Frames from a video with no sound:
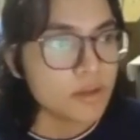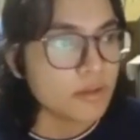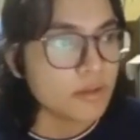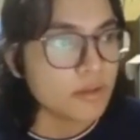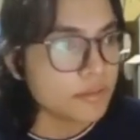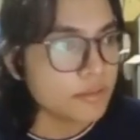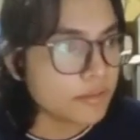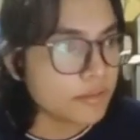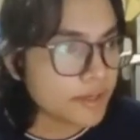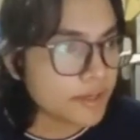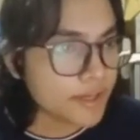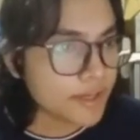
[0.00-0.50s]

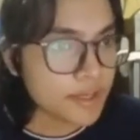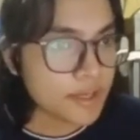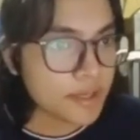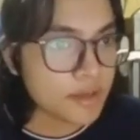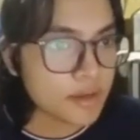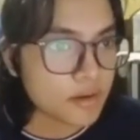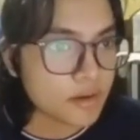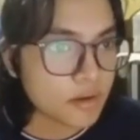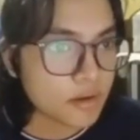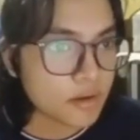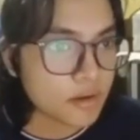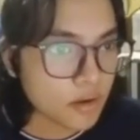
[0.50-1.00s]
3
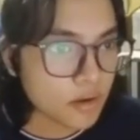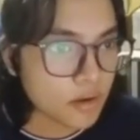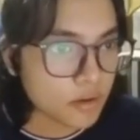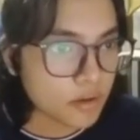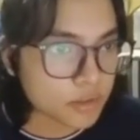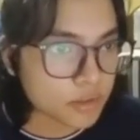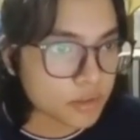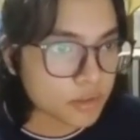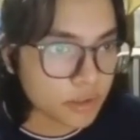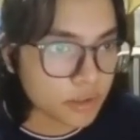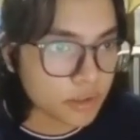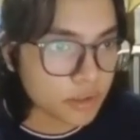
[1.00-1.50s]
on the
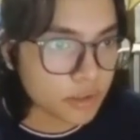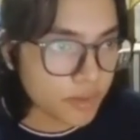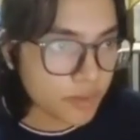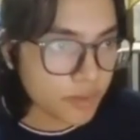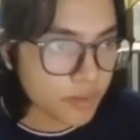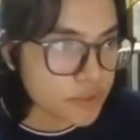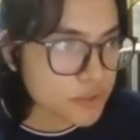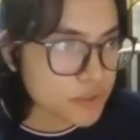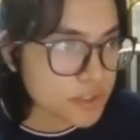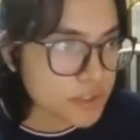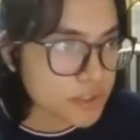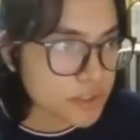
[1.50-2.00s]
multiplication
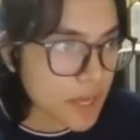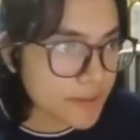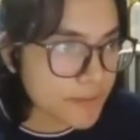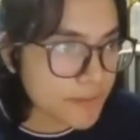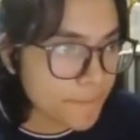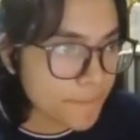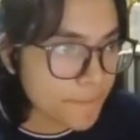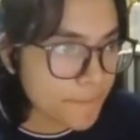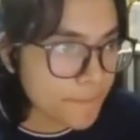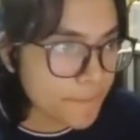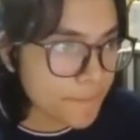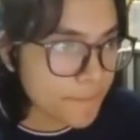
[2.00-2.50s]
sign.
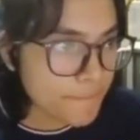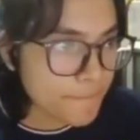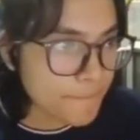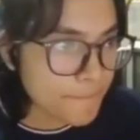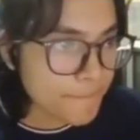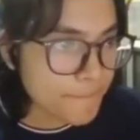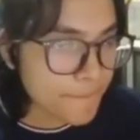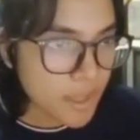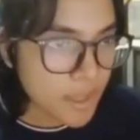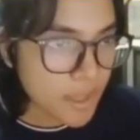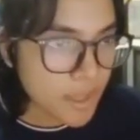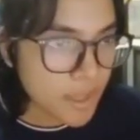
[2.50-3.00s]

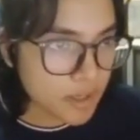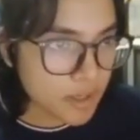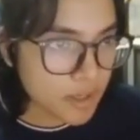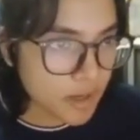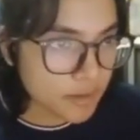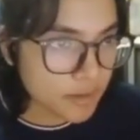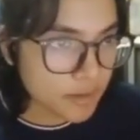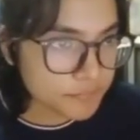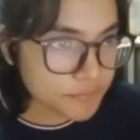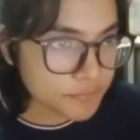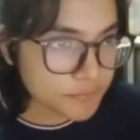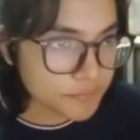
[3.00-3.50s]
And
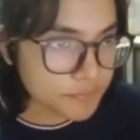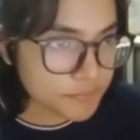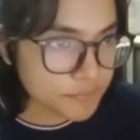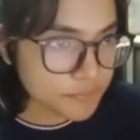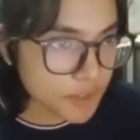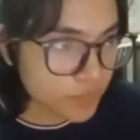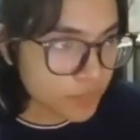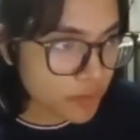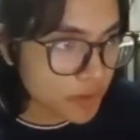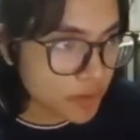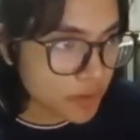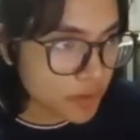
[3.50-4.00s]
after that,
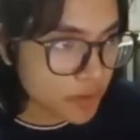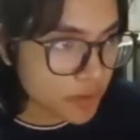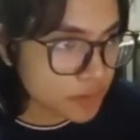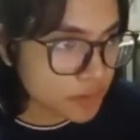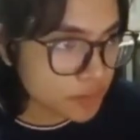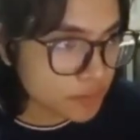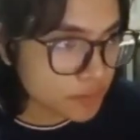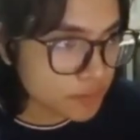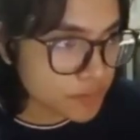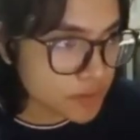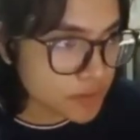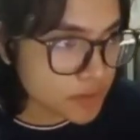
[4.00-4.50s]
we're going to
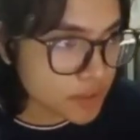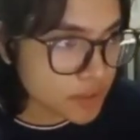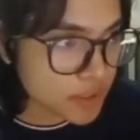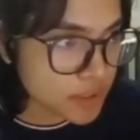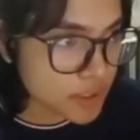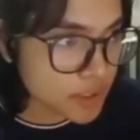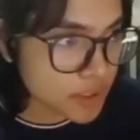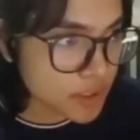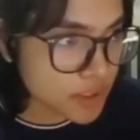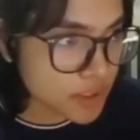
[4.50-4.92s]
proceed.